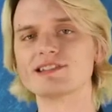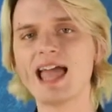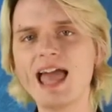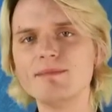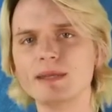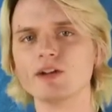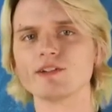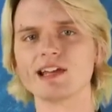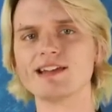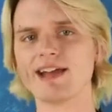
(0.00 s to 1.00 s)
as 10
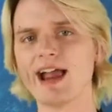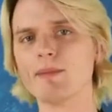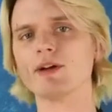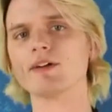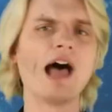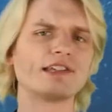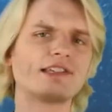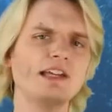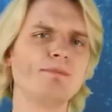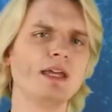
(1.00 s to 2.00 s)
meters in diameter.
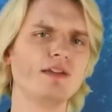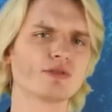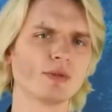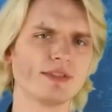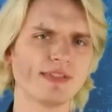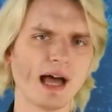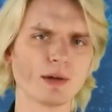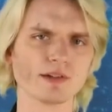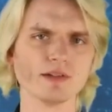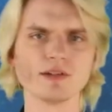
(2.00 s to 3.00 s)

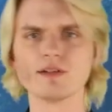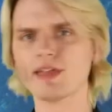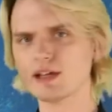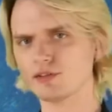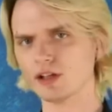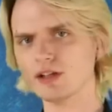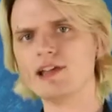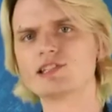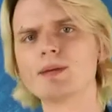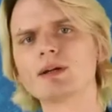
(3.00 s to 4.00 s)
SCP-3000, thankfully,
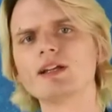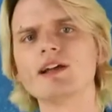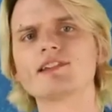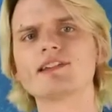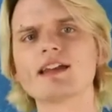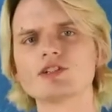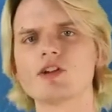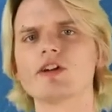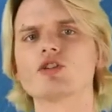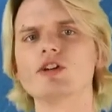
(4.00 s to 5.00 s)
is typically a
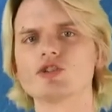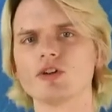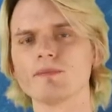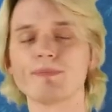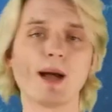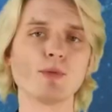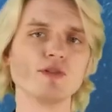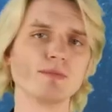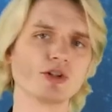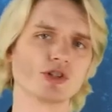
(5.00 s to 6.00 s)
sedentary creature, not
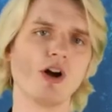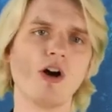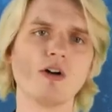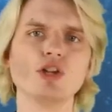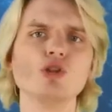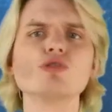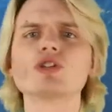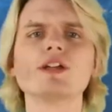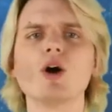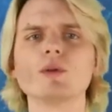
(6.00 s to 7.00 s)
moving much at all,
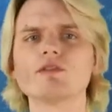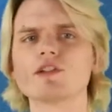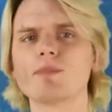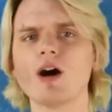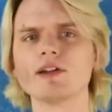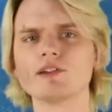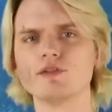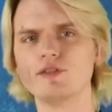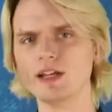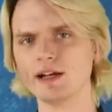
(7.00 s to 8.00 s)
usually only responding to
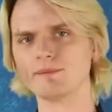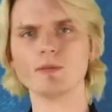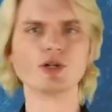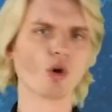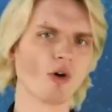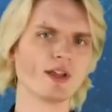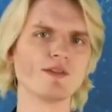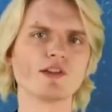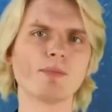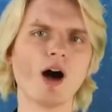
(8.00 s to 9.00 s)
feeding. The majority
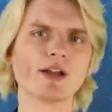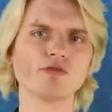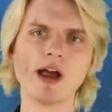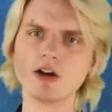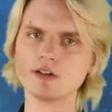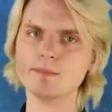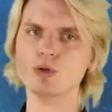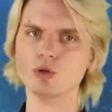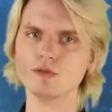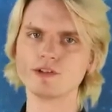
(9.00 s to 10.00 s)
of its body rarely
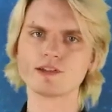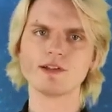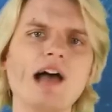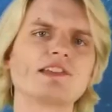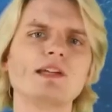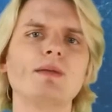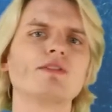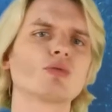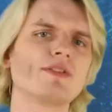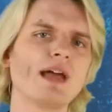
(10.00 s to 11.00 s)
moves, moves.
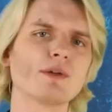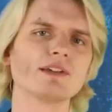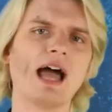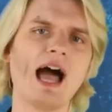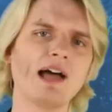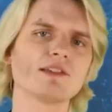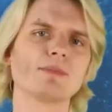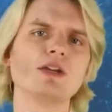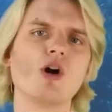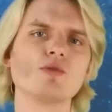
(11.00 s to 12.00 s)
SCP-3000 has
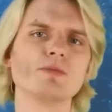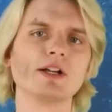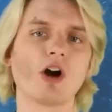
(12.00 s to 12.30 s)
been known to be